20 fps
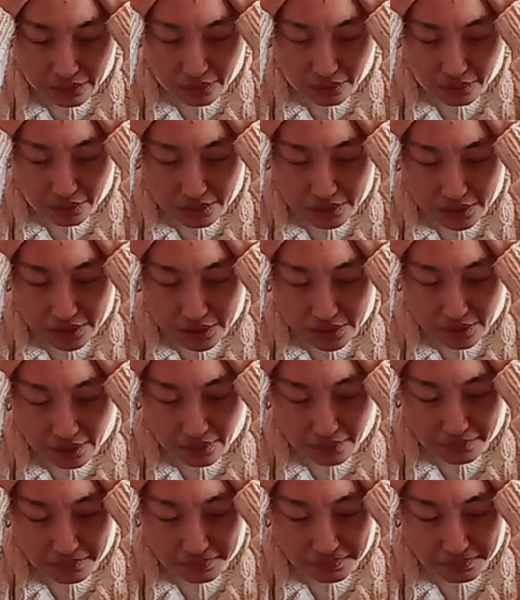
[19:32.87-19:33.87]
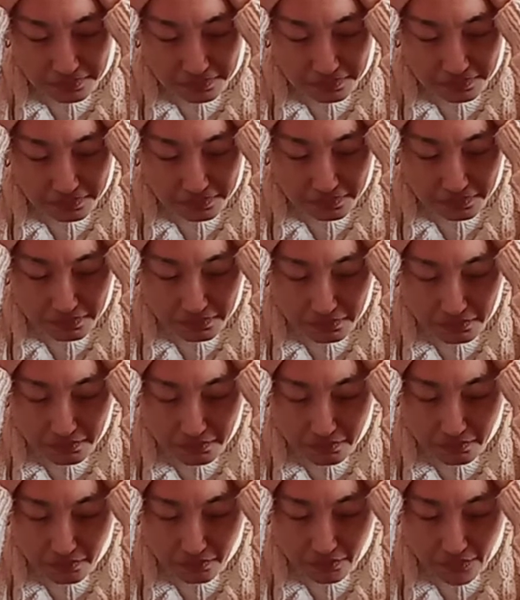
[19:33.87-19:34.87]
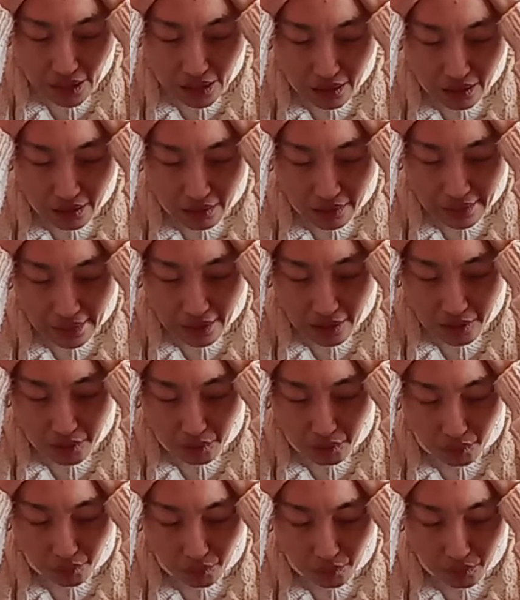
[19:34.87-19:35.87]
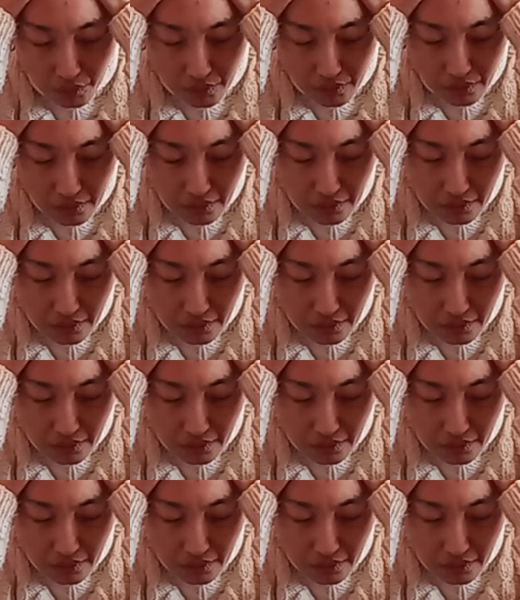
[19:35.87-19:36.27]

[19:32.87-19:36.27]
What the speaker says: there's a hair hole,